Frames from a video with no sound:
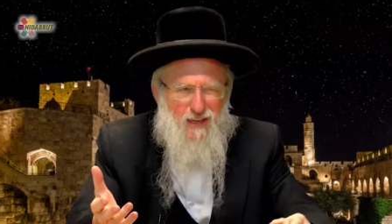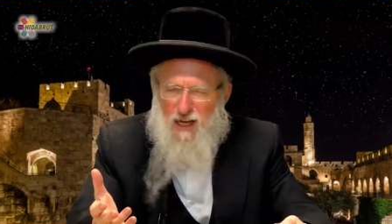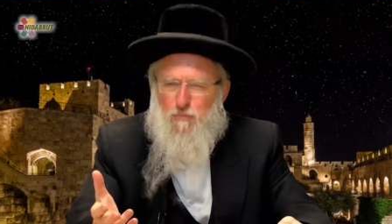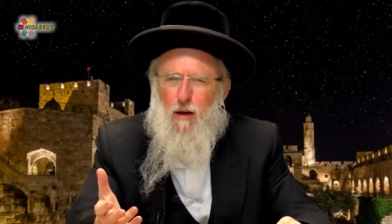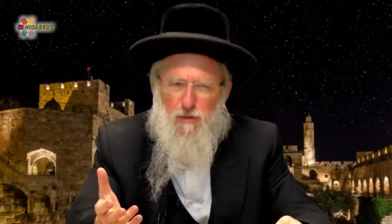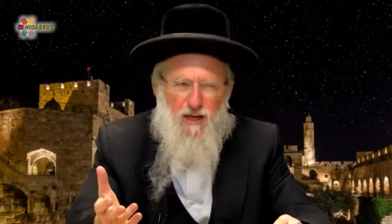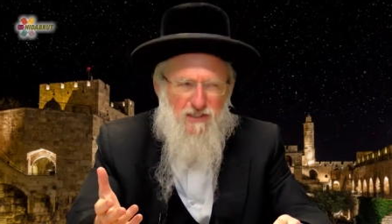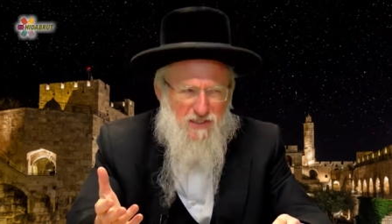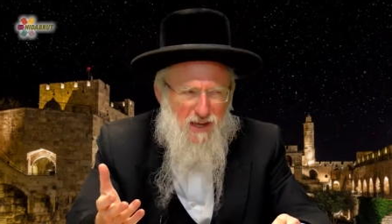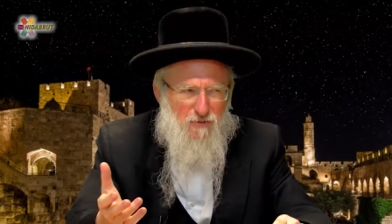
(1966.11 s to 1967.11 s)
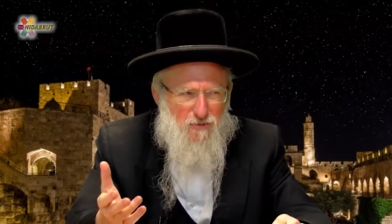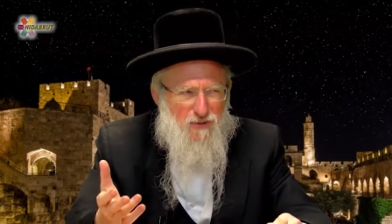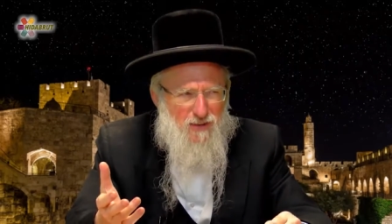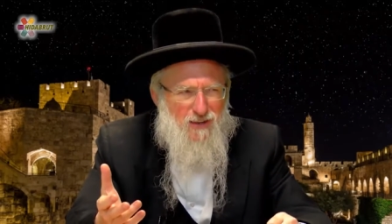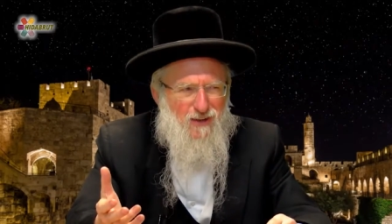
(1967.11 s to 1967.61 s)
That's probably not safe.
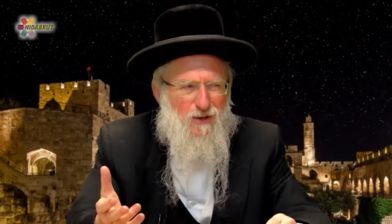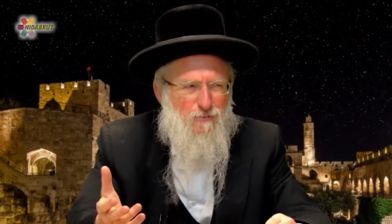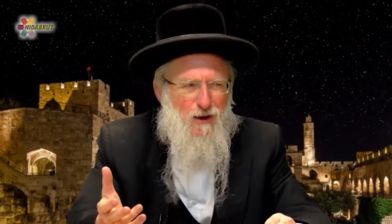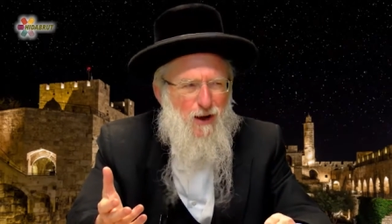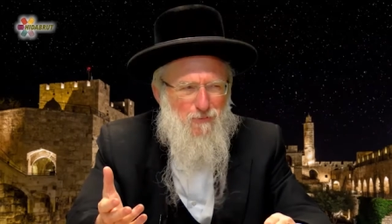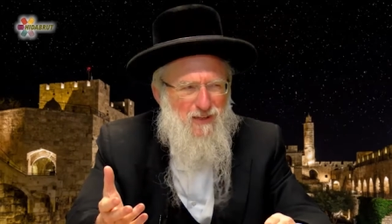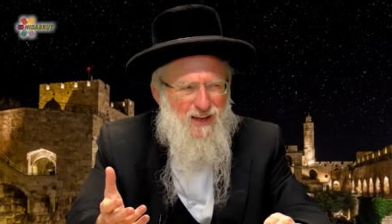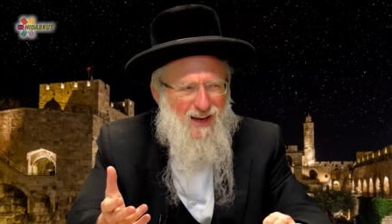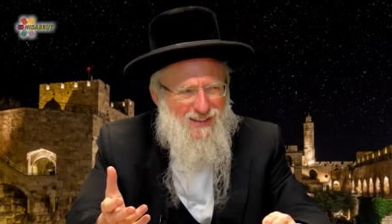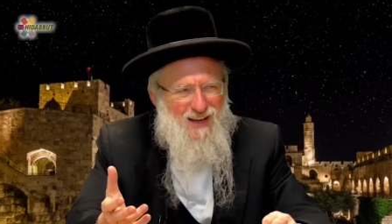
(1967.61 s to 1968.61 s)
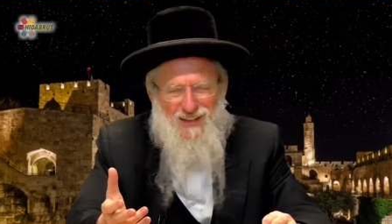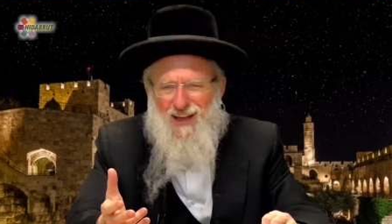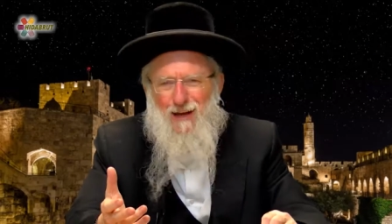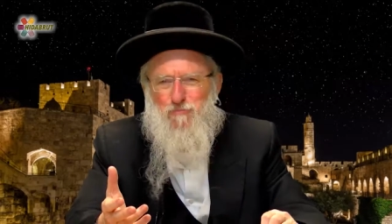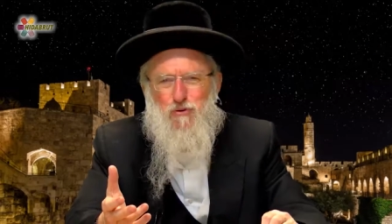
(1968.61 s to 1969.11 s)
You know, probably
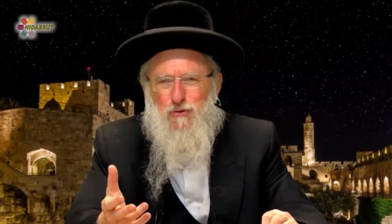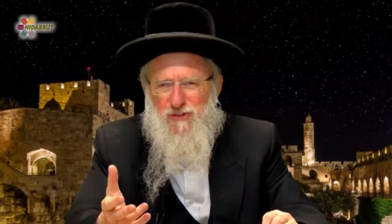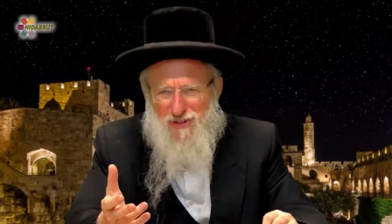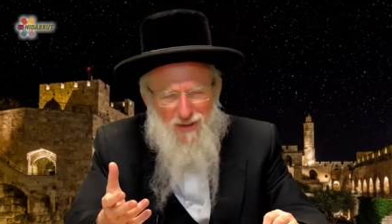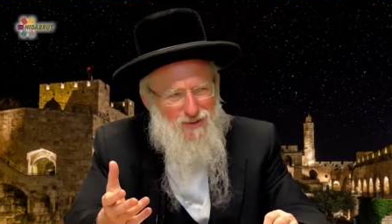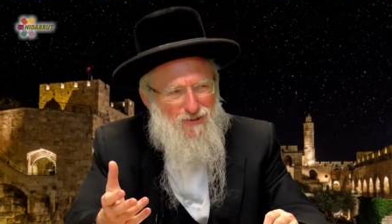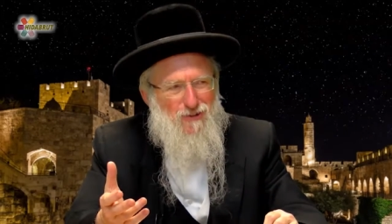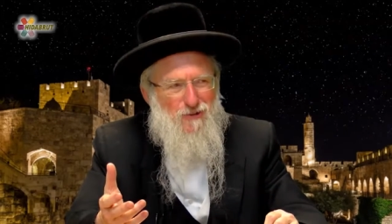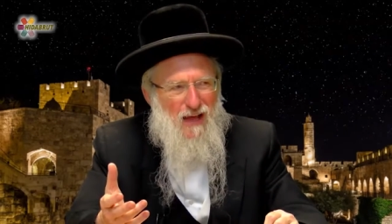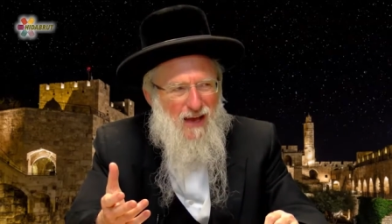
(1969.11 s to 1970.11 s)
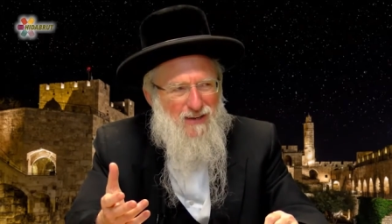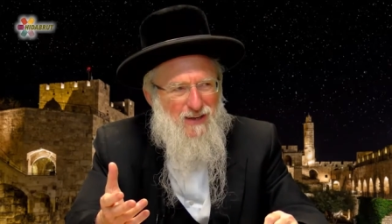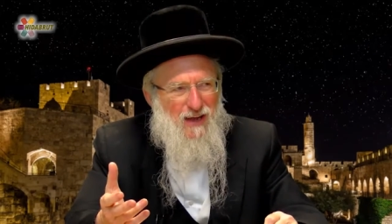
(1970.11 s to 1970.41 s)
not prudent to do that.